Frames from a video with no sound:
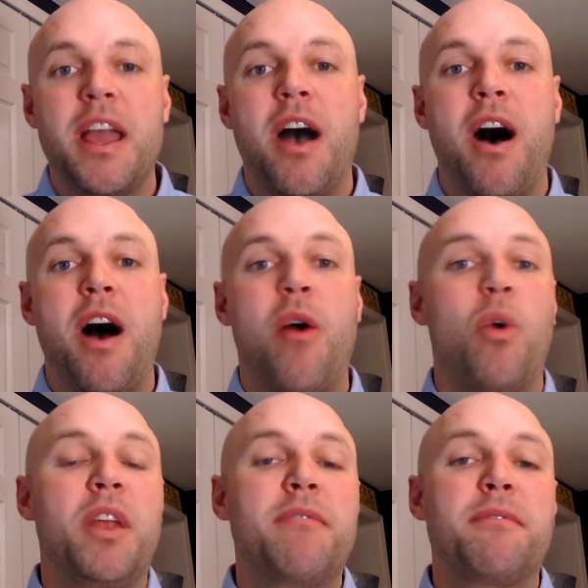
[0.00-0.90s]

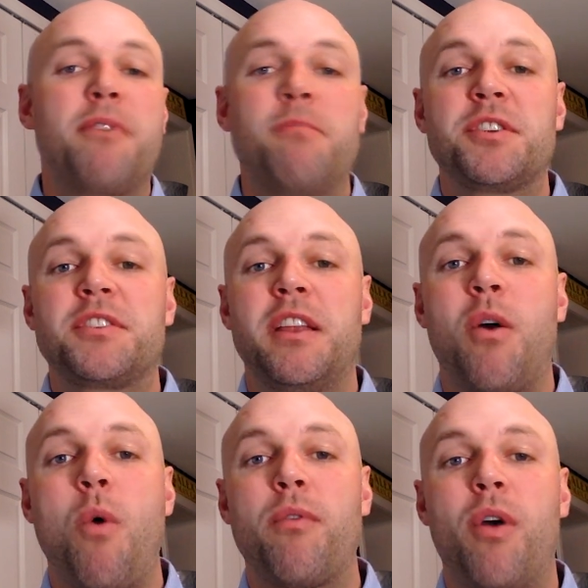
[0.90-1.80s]
or even from just an
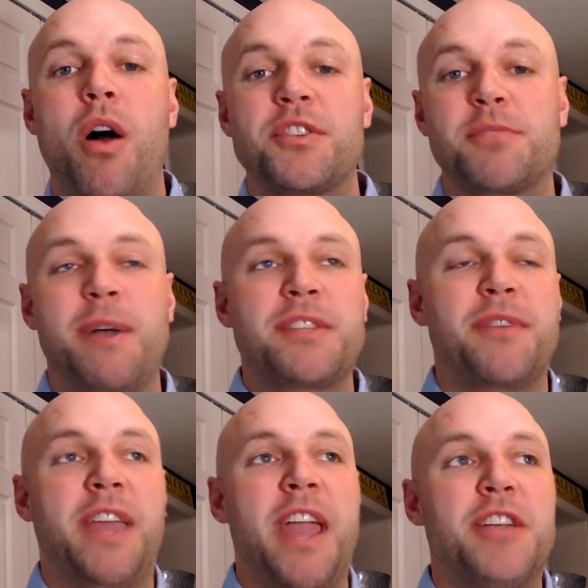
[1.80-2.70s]
overall
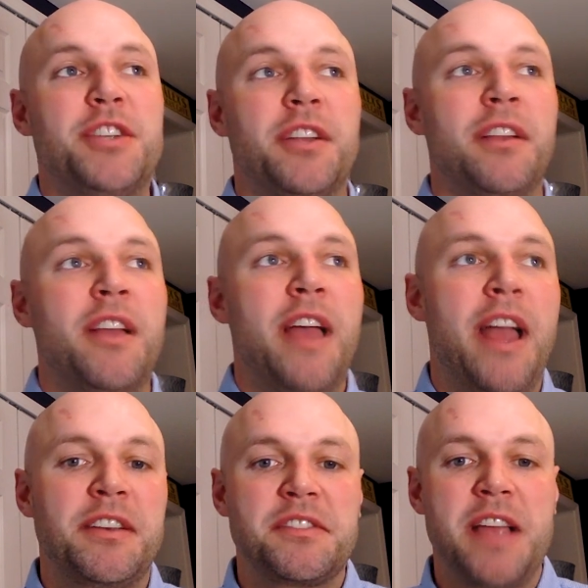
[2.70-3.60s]
specification
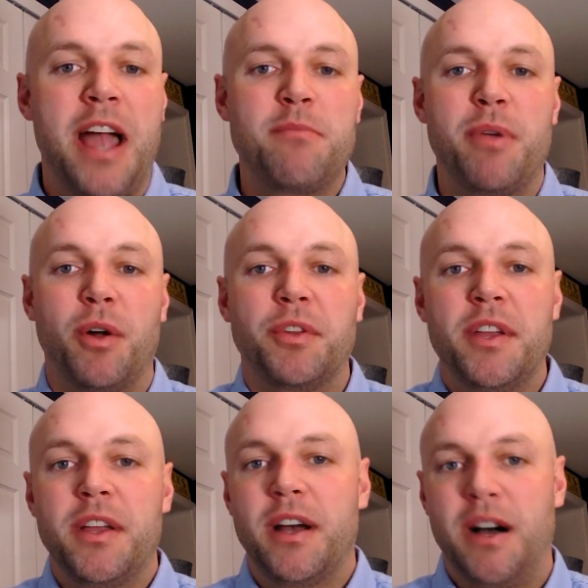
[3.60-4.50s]
and design build
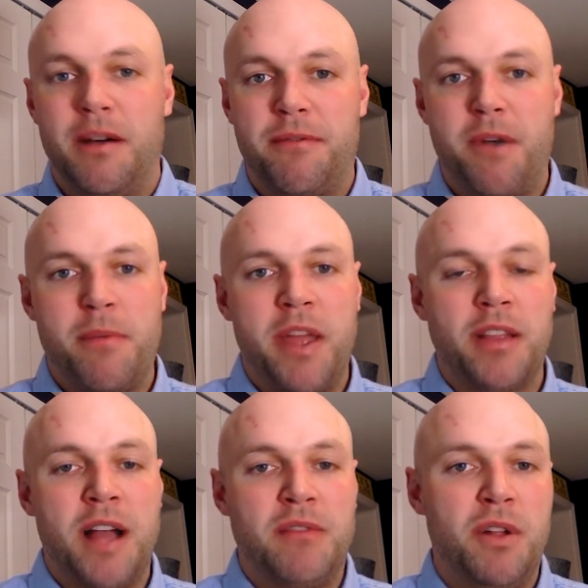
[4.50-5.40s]
from a
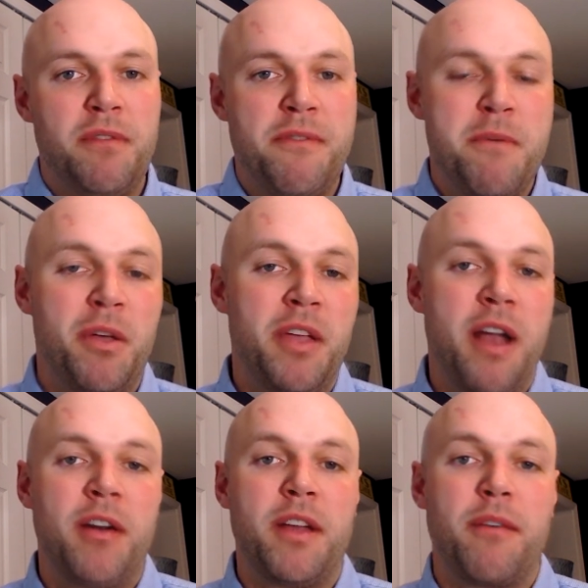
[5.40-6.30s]
level of
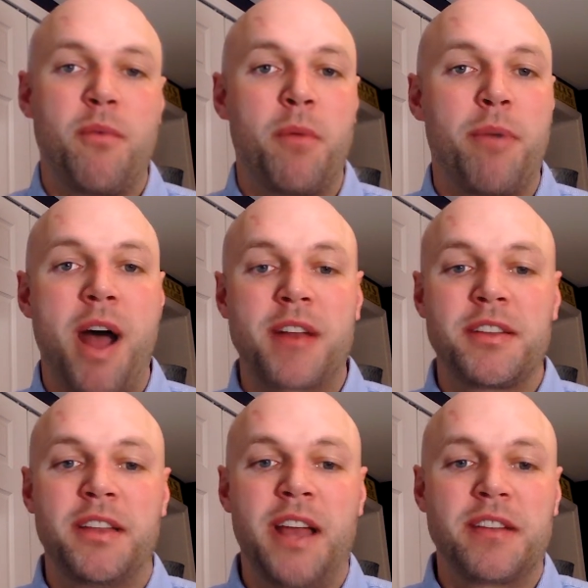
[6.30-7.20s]
familiarity of one product
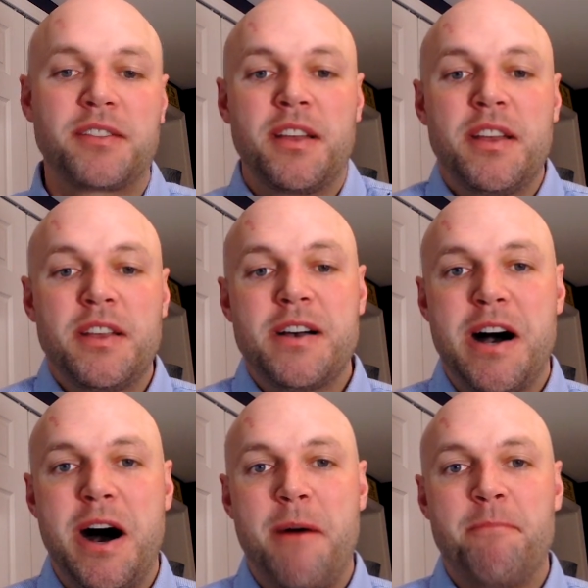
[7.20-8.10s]
to the next.
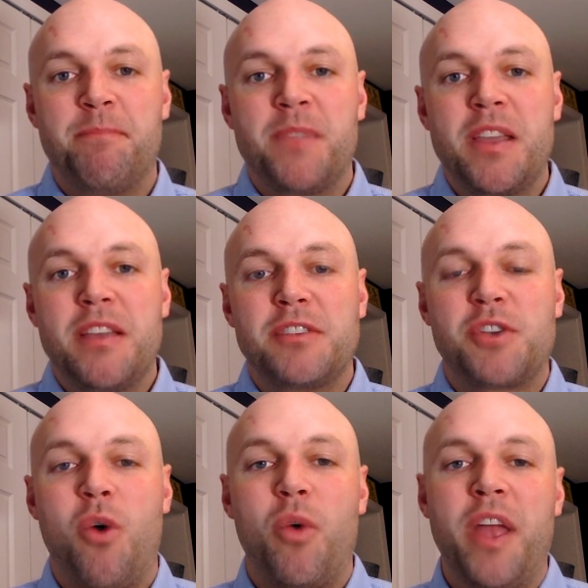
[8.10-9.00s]

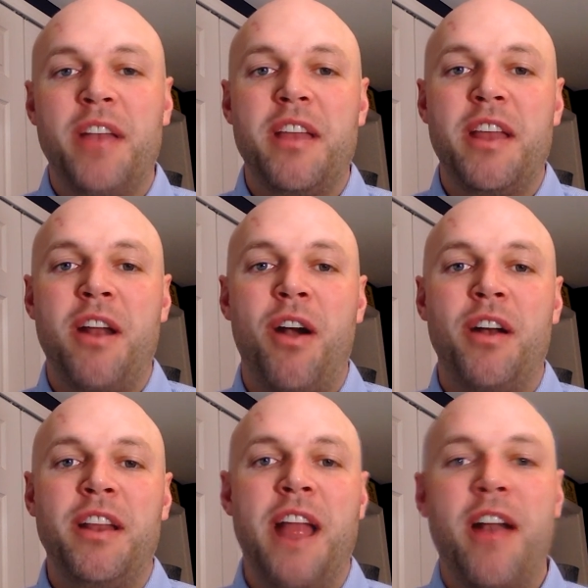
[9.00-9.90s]
So in our
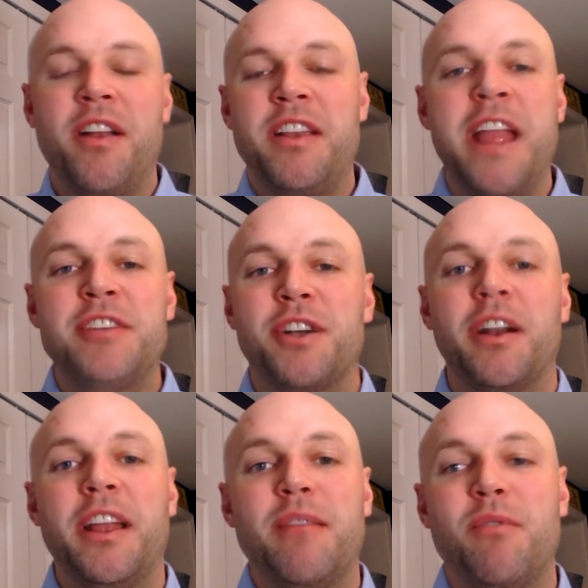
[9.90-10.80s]
inherent nature,
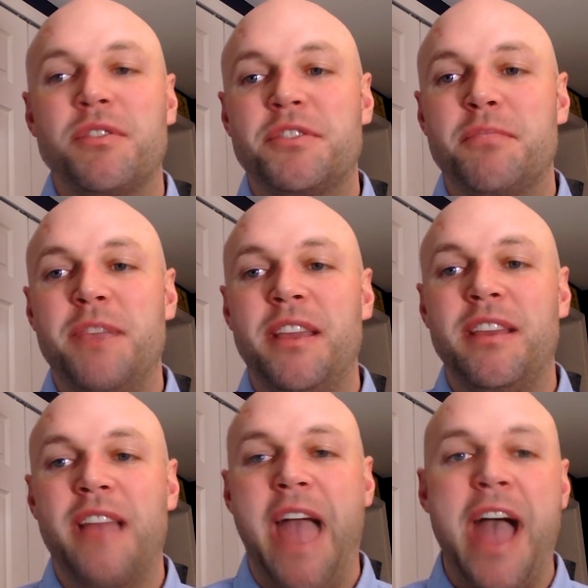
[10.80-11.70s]
it was to
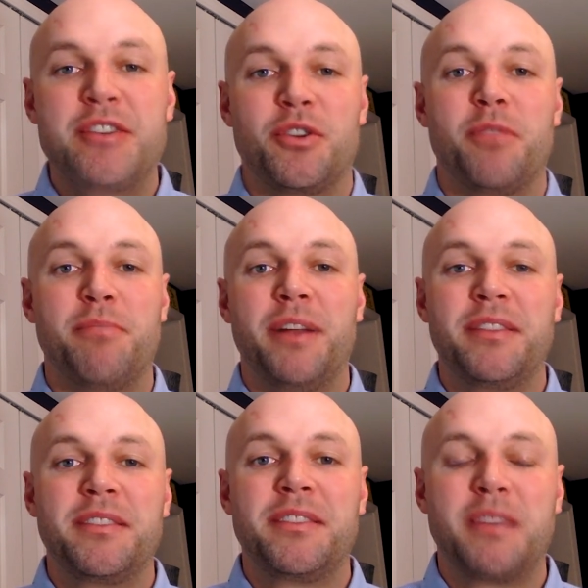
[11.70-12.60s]
be agile,
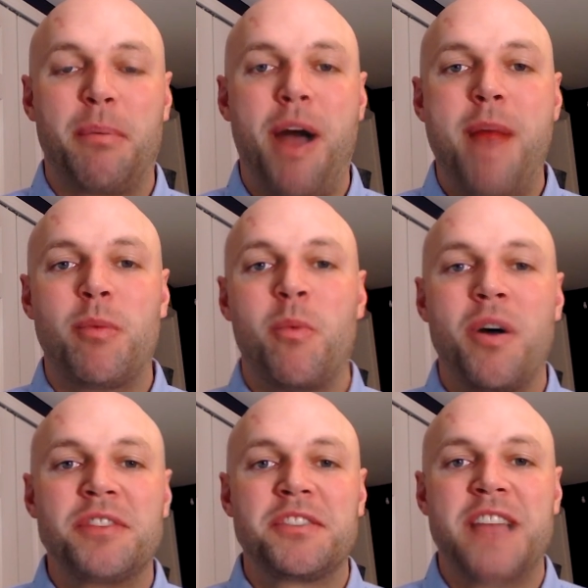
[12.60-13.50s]
but the problem
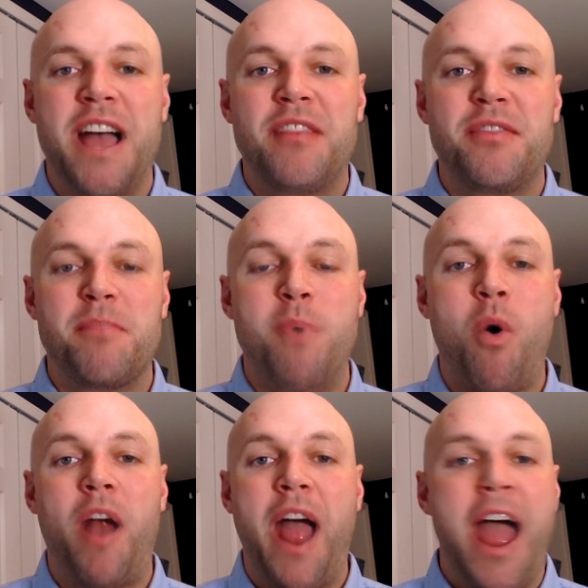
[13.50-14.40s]
is that the
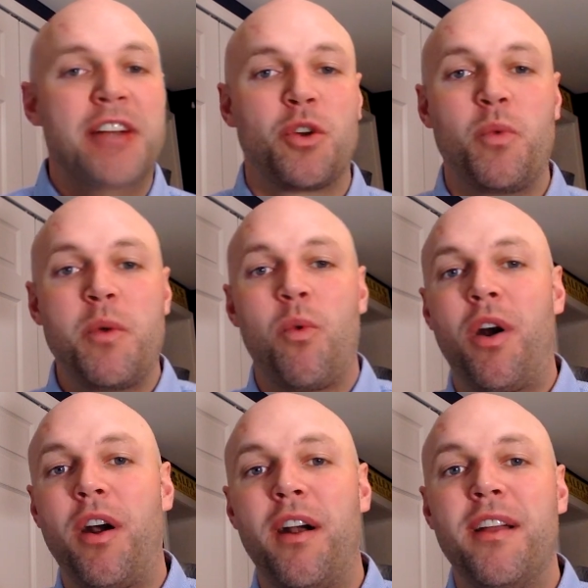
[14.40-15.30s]
more agile we
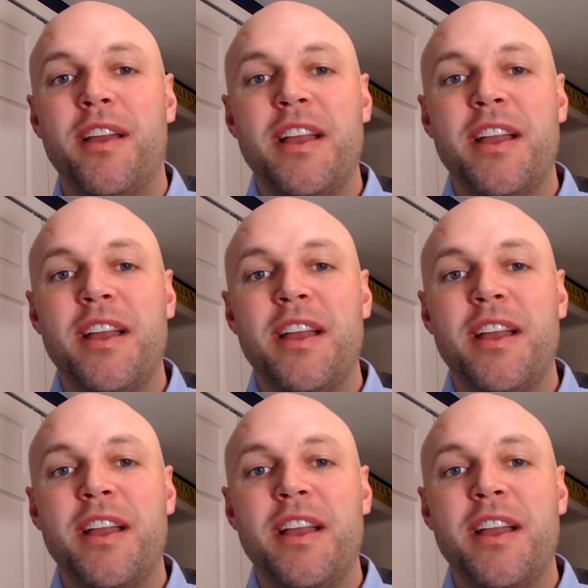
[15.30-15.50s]
were